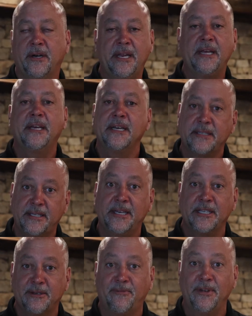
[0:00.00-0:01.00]
he gets
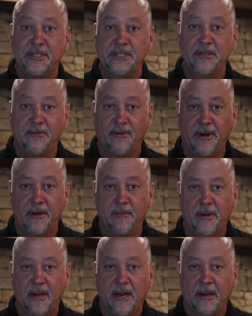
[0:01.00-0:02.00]
his vision
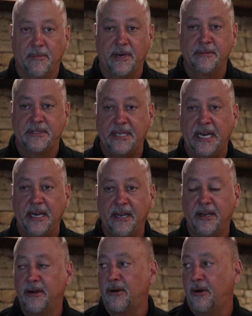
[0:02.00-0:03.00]
from, but I'm standing
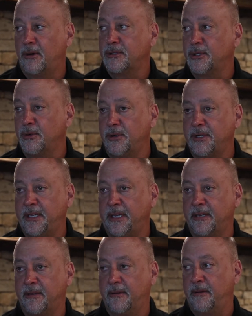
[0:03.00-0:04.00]
here also looking
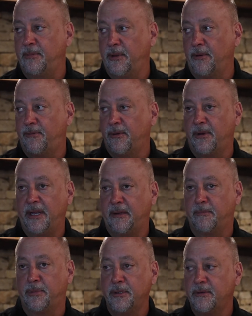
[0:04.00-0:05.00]
at the beautiful
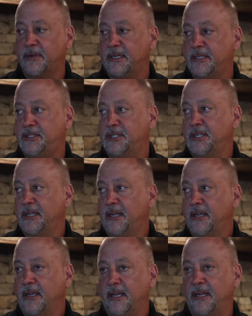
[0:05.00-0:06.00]
Lake Blue Ridge
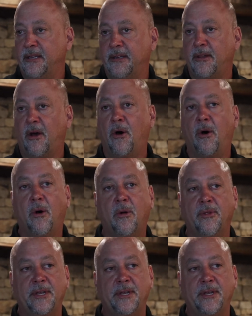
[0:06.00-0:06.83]
and all